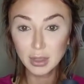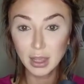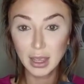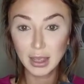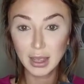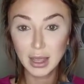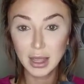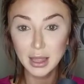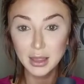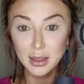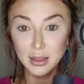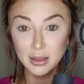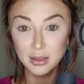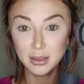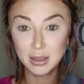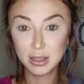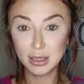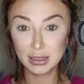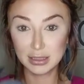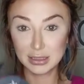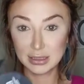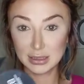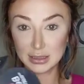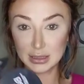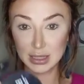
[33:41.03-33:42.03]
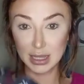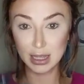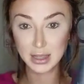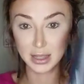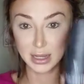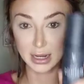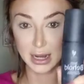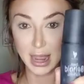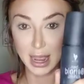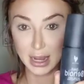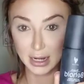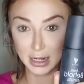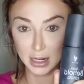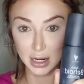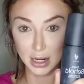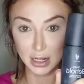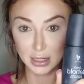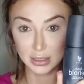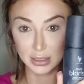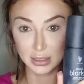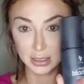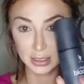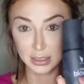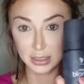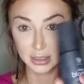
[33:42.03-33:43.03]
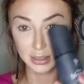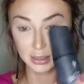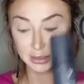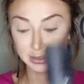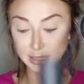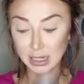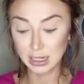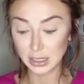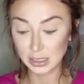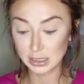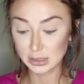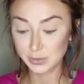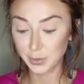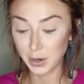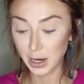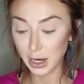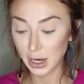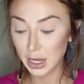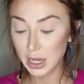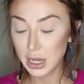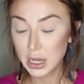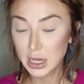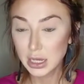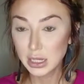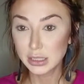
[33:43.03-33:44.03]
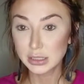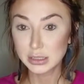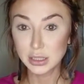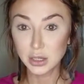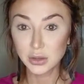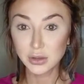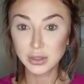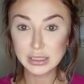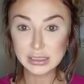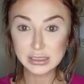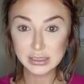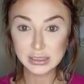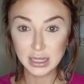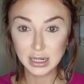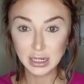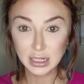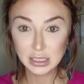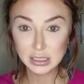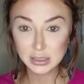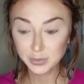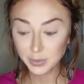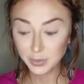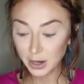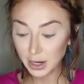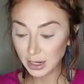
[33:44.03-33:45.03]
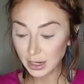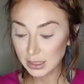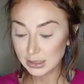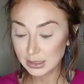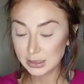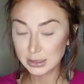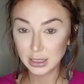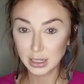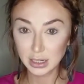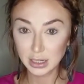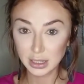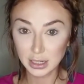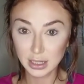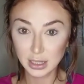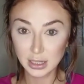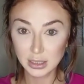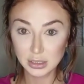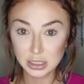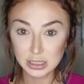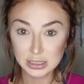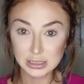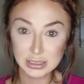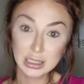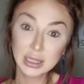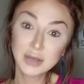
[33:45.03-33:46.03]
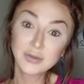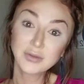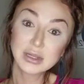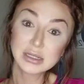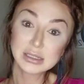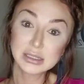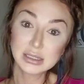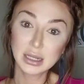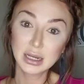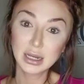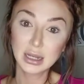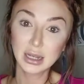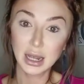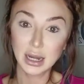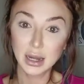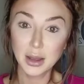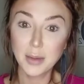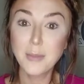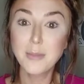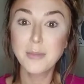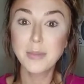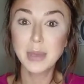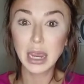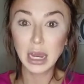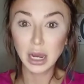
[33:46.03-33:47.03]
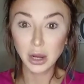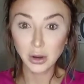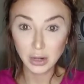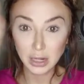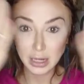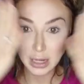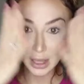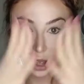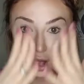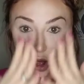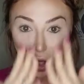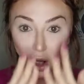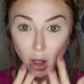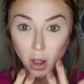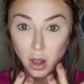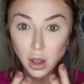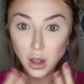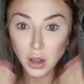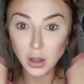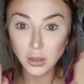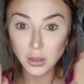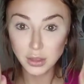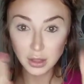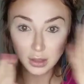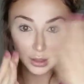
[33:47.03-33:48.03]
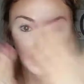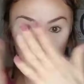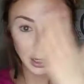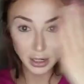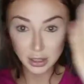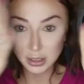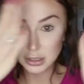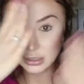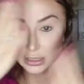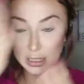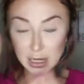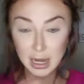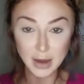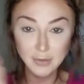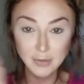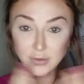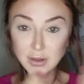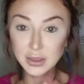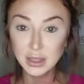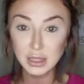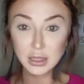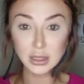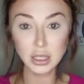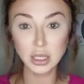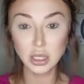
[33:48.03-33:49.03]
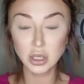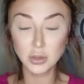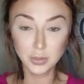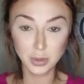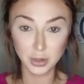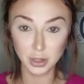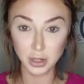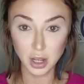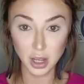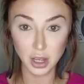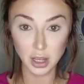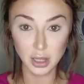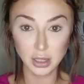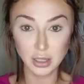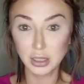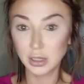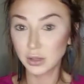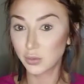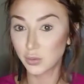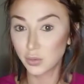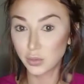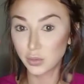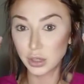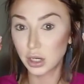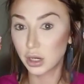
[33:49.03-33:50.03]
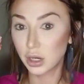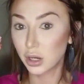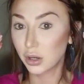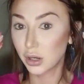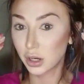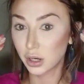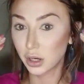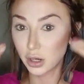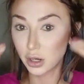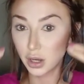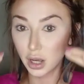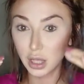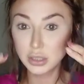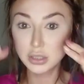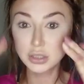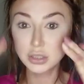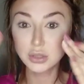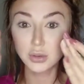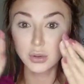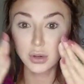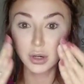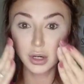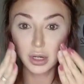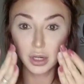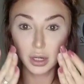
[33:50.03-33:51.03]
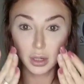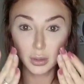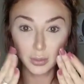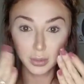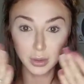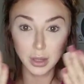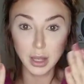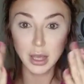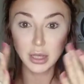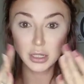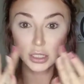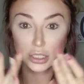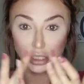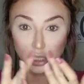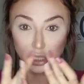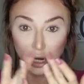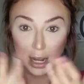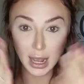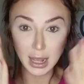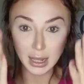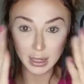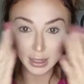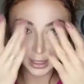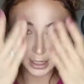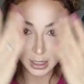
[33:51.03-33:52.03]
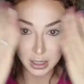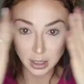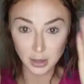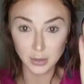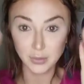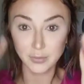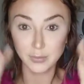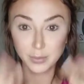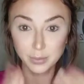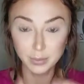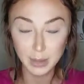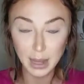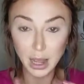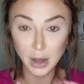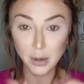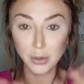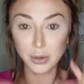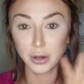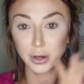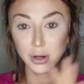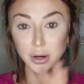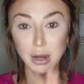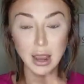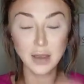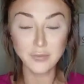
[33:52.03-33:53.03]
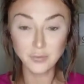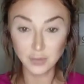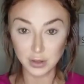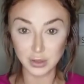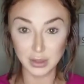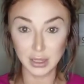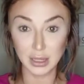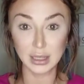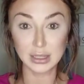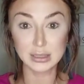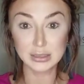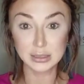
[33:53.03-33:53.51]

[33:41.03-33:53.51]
I got this and then added on the setting spray. So the setting spray is gonna, just think of it, it's gonna kind of marry all the layers and everything that you put on, you know, your contour, your blush, your highlight, your powder, everything.